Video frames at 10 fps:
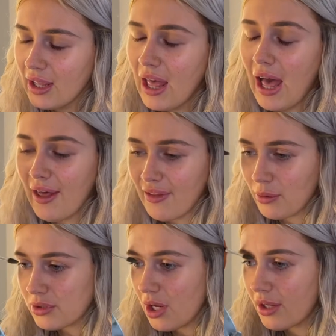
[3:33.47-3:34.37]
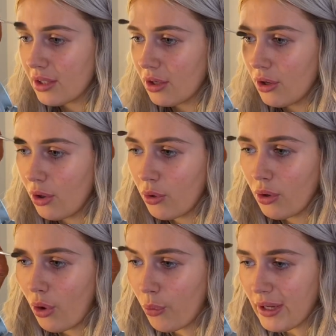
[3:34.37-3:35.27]
and that was like
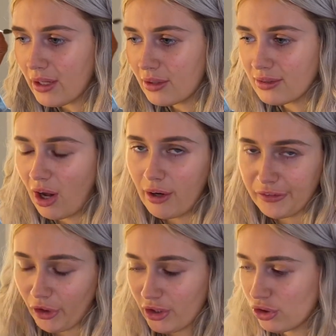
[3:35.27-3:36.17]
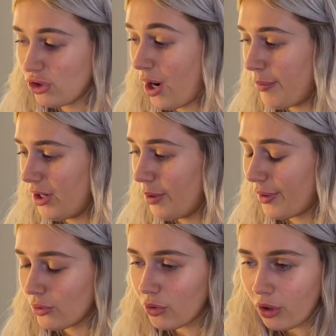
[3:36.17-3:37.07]
a week after I cut my
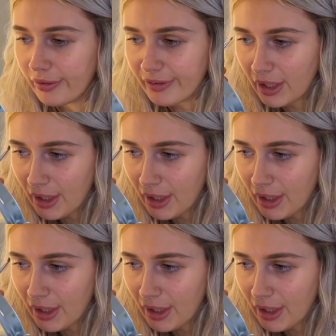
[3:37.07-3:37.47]
eyebrows off.